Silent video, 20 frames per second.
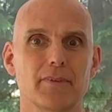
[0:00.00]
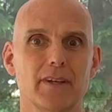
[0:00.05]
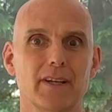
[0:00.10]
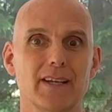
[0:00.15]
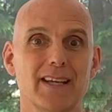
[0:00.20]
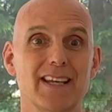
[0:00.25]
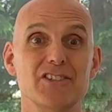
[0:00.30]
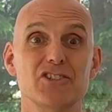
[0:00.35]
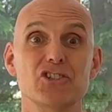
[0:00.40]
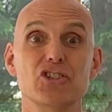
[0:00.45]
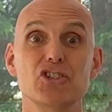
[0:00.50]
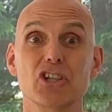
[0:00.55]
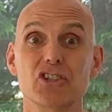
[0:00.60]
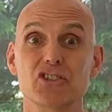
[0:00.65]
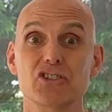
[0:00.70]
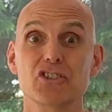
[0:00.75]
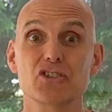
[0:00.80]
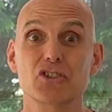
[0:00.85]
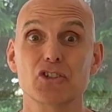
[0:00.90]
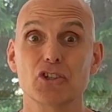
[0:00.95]
It's
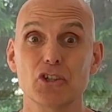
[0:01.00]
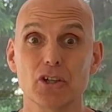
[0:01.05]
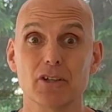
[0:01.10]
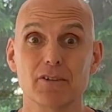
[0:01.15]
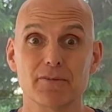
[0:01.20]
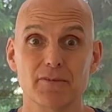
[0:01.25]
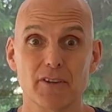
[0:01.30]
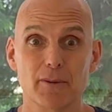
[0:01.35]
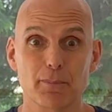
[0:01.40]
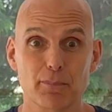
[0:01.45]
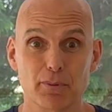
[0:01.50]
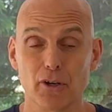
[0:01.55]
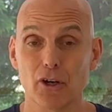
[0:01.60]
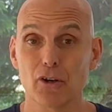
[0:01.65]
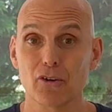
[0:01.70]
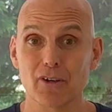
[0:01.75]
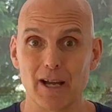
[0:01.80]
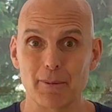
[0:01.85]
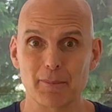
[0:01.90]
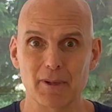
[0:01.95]
just as good for the
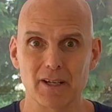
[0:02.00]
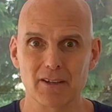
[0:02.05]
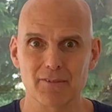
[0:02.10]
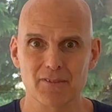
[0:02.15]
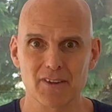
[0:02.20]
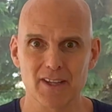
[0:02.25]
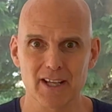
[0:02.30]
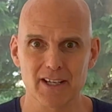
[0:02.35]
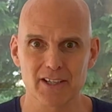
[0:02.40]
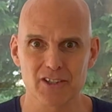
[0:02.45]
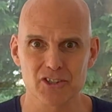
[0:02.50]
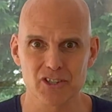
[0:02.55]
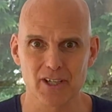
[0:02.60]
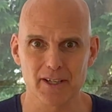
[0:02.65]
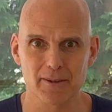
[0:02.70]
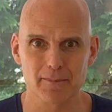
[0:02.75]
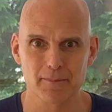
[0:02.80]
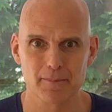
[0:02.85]
programming of the energy.